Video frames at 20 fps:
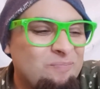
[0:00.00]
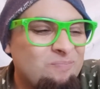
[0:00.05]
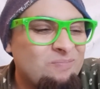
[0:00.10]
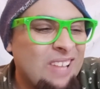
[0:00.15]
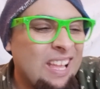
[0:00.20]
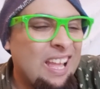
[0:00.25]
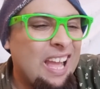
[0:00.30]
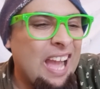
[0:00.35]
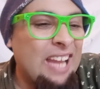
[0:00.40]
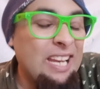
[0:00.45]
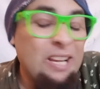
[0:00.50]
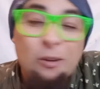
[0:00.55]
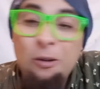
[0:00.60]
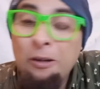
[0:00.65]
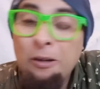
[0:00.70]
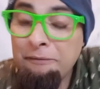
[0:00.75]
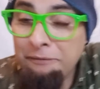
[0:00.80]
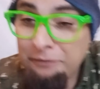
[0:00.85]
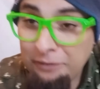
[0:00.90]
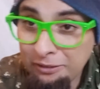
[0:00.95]
Anyway,
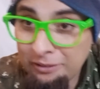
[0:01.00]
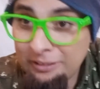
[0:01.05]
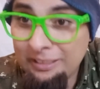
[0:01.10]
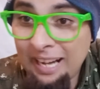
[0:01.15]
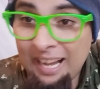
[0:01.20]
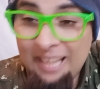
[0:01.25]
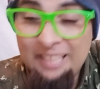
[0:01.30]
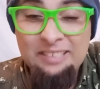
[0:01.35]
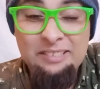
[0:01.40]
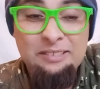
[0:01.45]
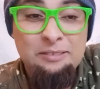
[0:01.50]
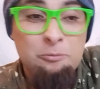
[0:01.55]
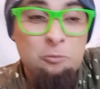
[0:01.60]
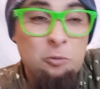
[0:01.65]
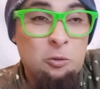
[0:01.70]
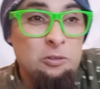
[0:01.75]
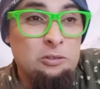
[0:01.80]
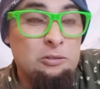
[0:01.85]
if you guys want